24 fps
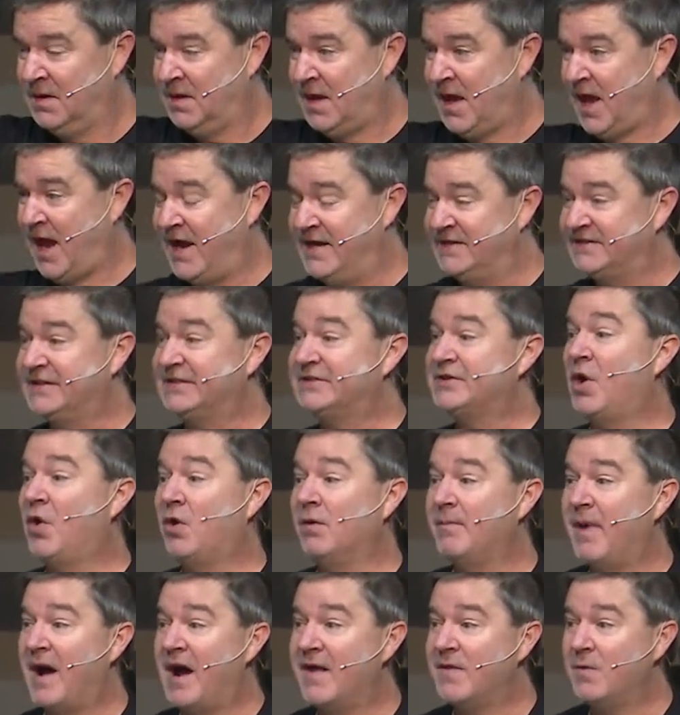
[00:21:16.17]
And he says, Oh,
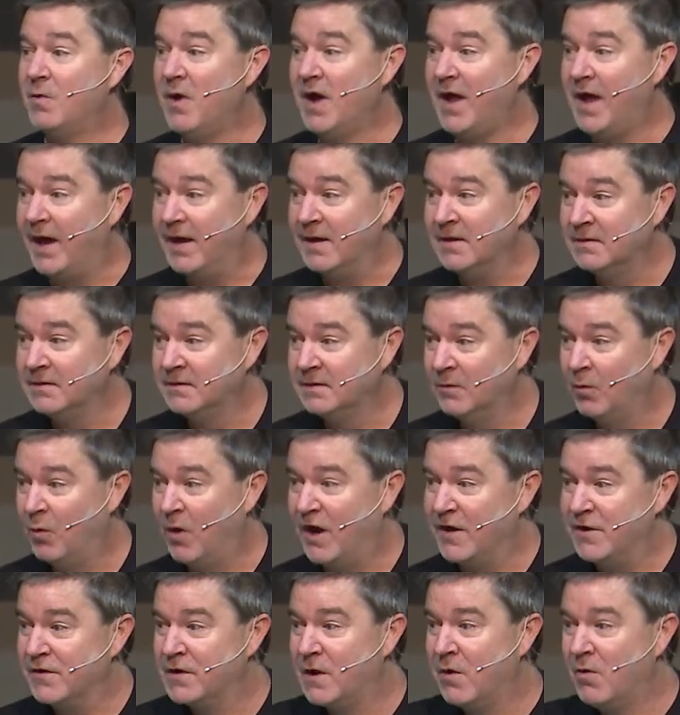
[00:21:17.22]
and by the way, while
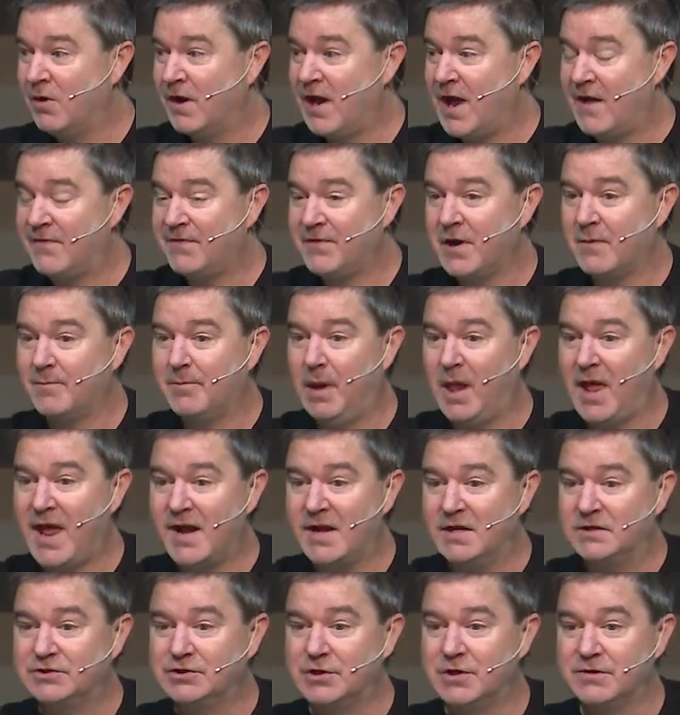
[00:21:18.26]
you're going out there
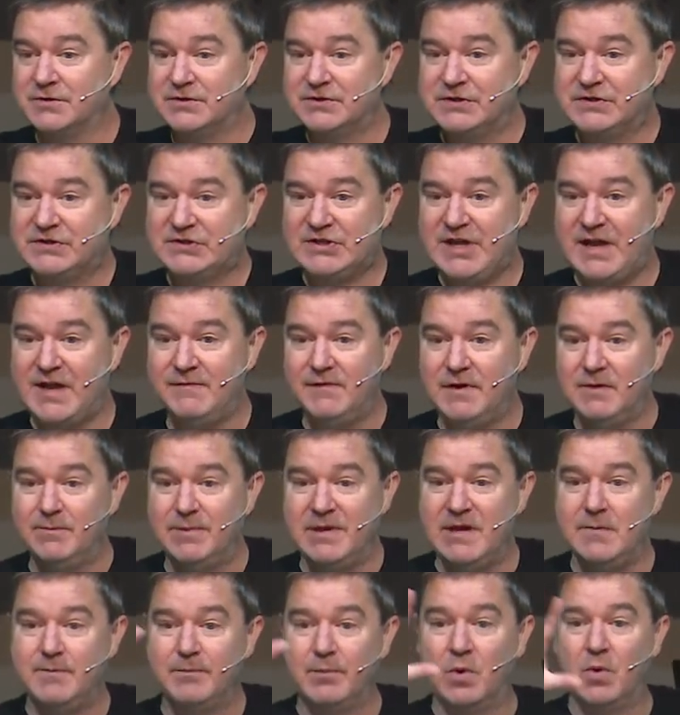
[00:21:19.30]
planting churches, saving
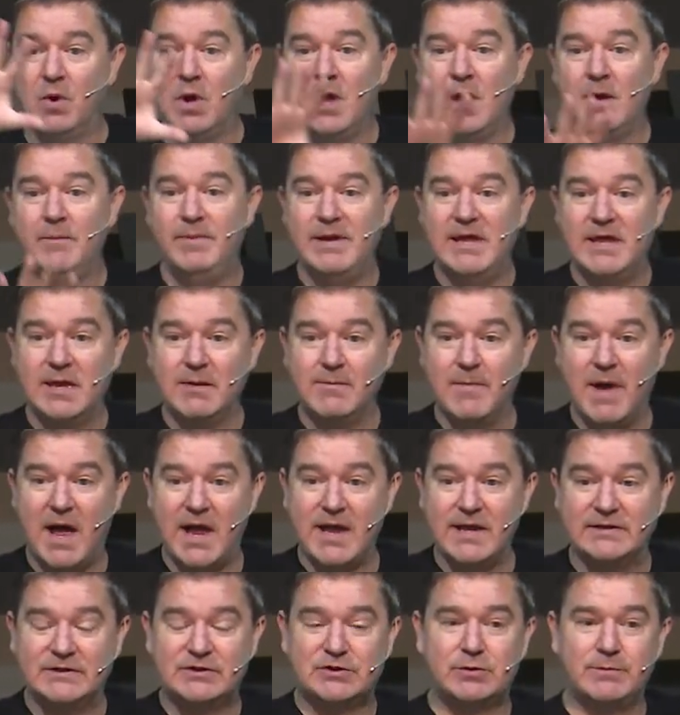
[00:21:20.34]
people, being my
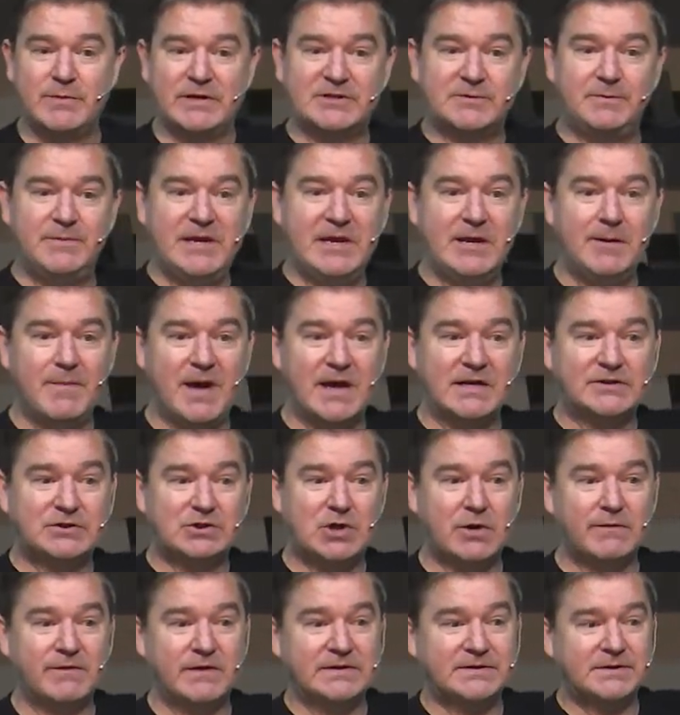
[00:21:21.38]
instruments, being my
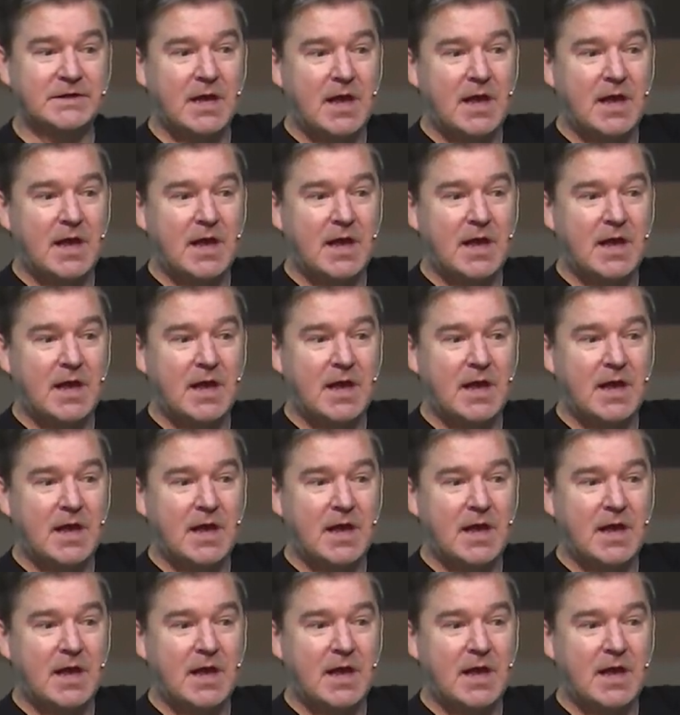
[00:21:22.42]
servants,